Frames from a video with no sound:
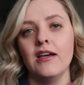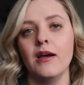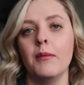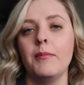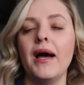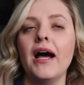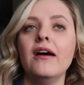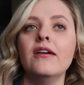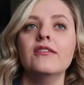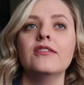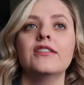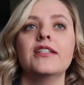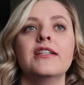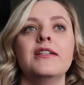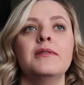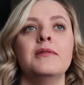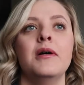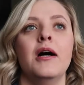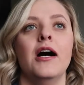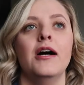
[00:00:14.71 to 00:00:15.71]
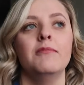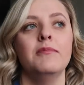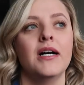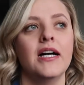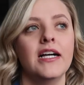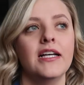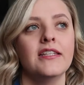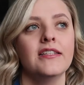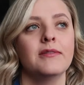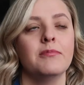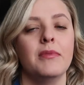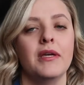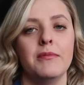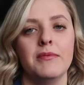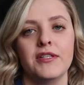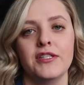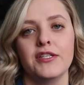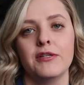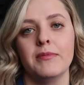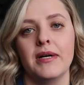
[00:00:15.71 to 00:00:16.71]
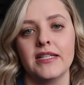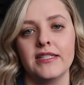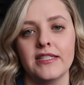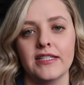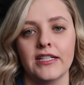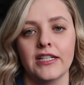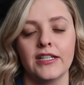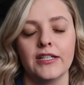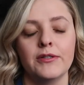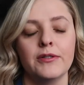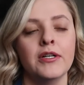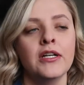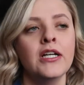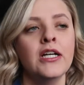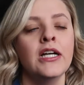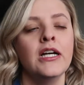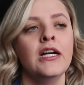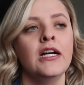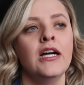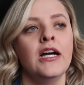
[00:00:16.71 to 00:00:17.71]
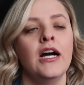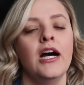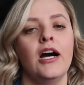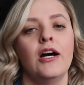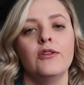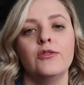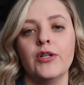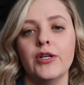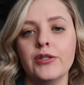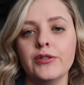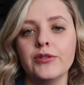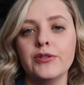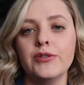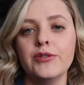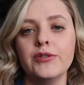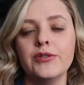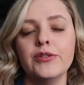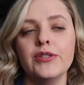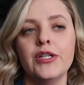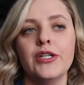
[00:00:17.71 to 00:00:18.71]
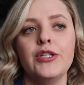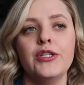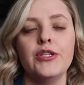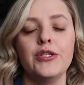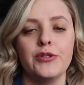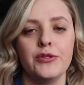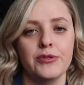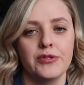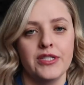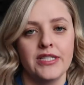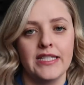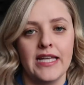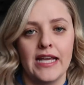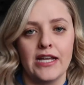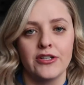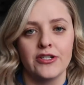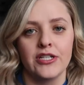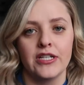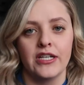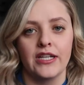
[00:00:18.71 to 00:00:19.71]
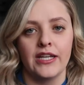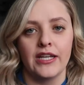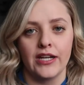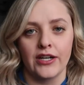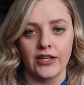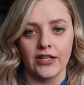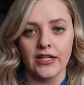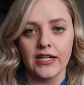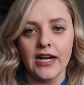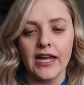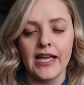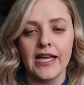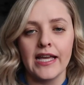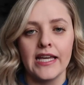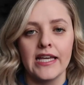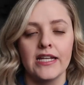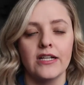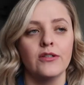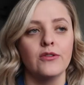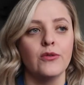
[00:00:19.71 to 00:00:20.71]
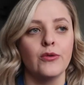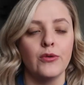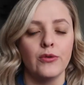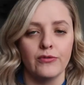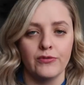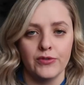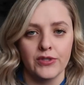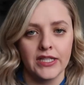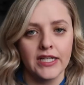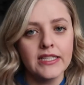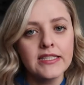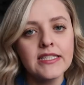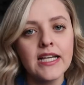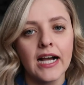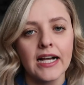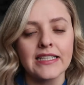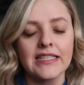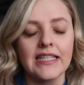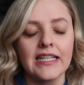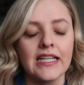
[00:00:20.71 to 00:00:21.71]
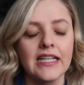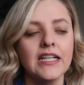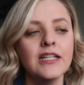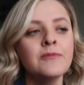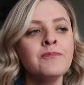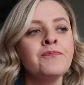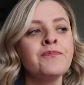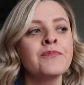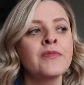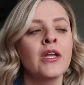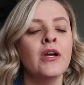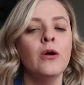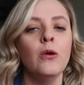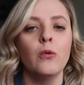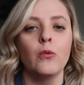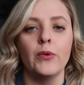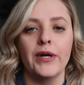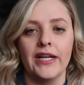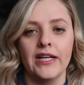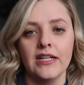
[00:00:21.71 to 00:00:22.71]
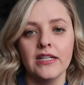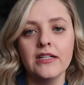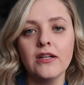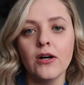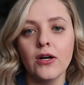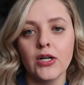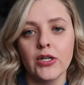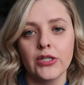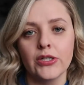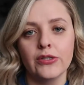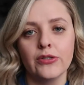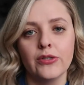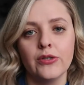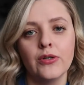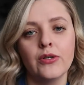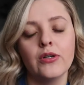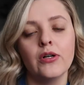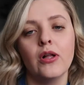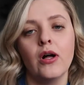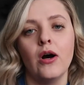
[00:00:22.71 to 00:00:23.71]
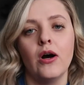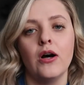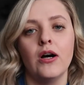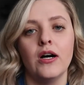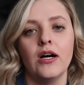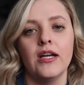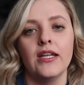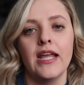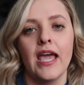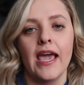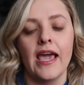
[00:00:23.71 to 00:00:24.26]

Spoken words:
about a month, maybe 2 months ago, a local news station here in Louisville, Kentucky, ran an article on